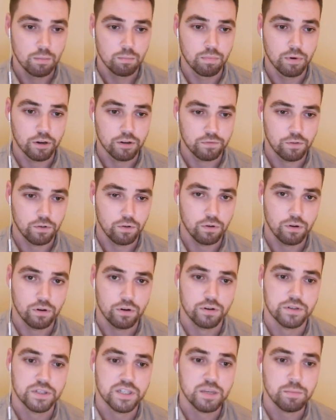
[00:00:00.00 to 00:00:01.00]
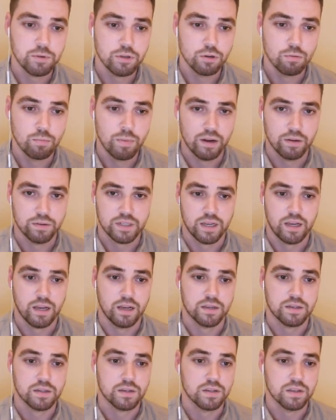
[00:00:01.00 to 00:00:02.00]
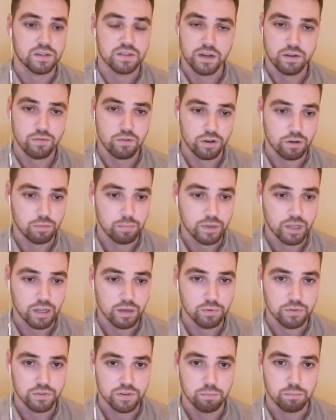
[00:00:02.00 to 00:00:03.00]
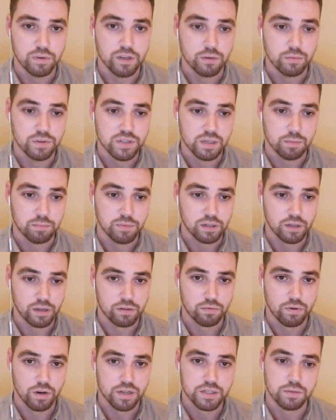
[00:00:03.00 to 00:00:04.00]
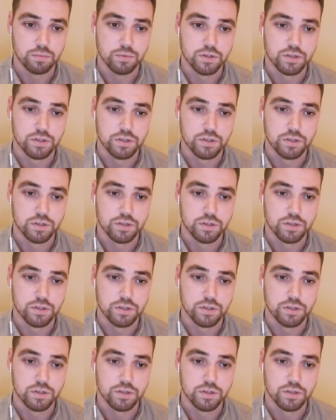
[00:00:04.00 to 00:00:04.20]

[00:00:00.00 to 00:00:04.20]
but for CPU bound tasks, it's never going to be able to compete with something like Rust,